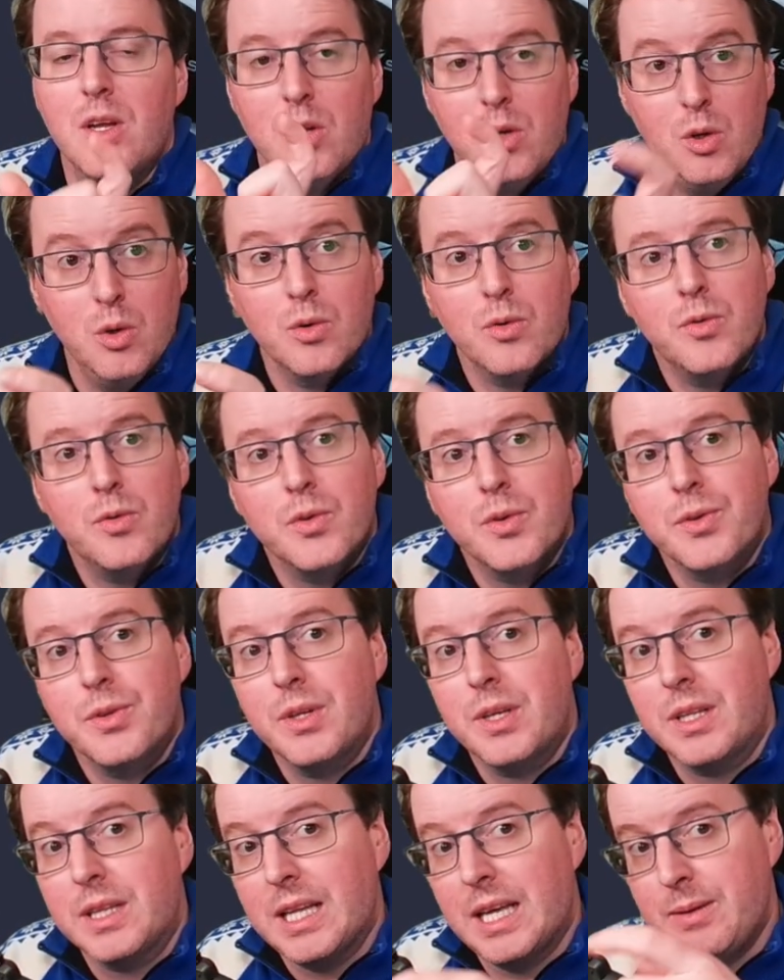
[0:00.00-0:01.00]
Look for the
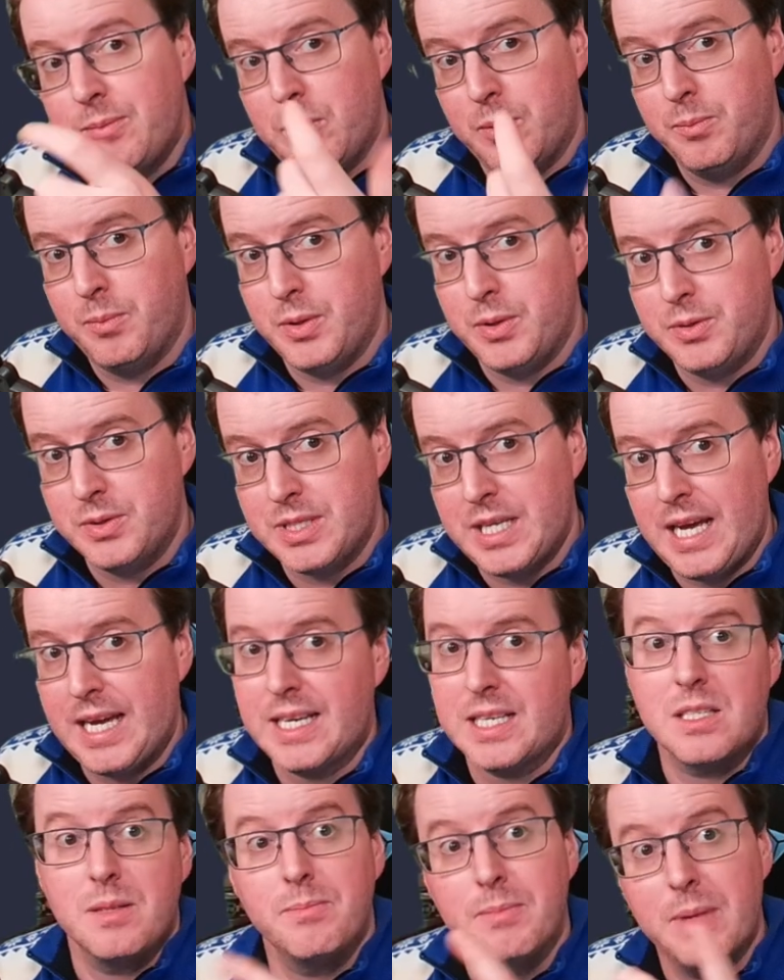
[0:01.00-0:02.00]
thing labeled blue
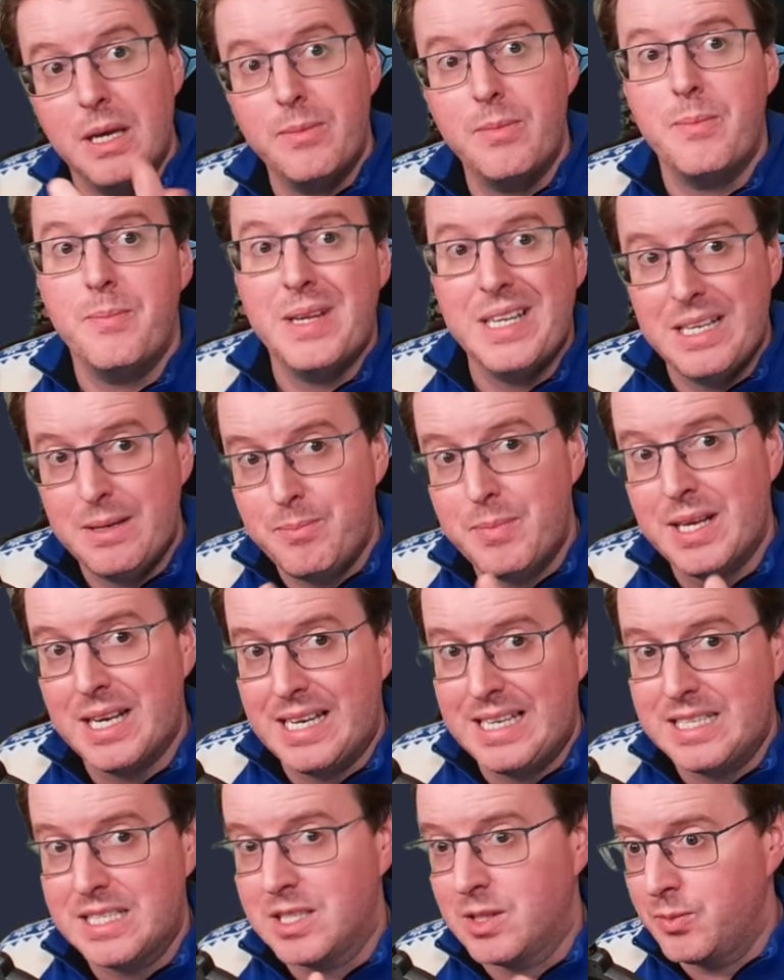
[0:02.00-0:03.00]
text and maybe
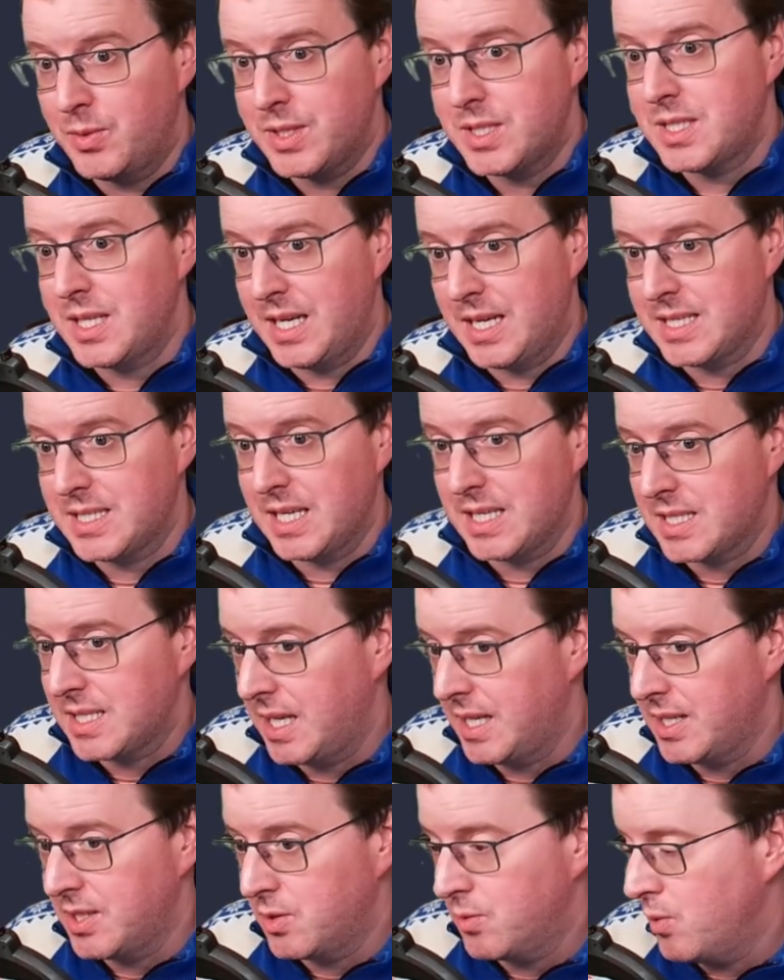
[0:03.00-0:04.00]
manipulate it with CSS
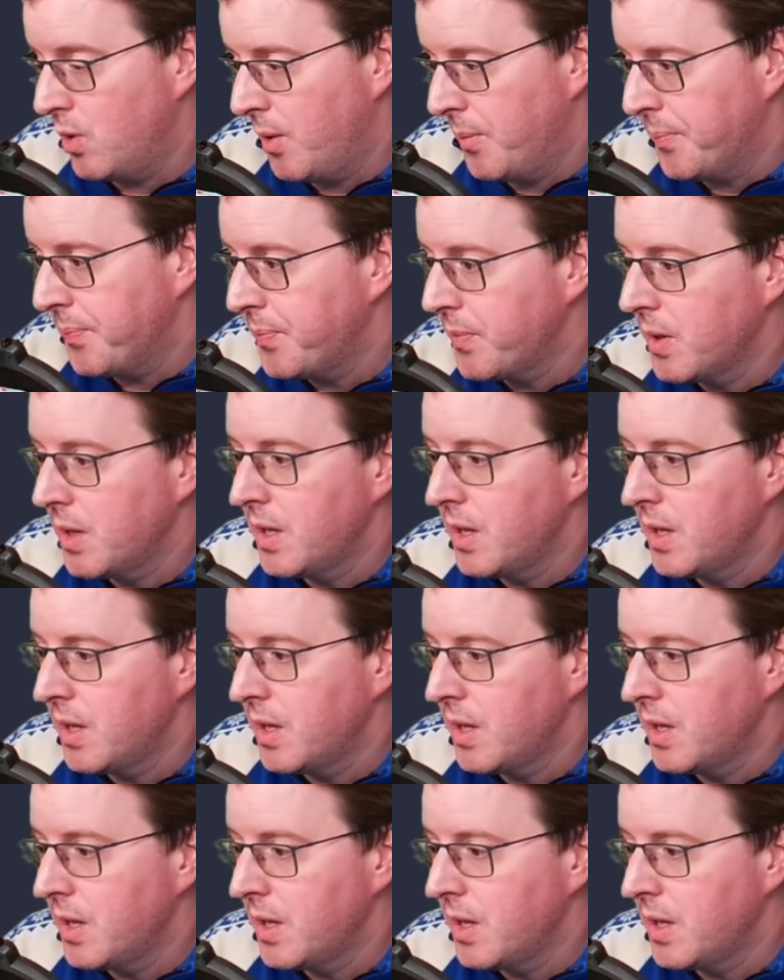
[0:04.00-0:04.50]
later on.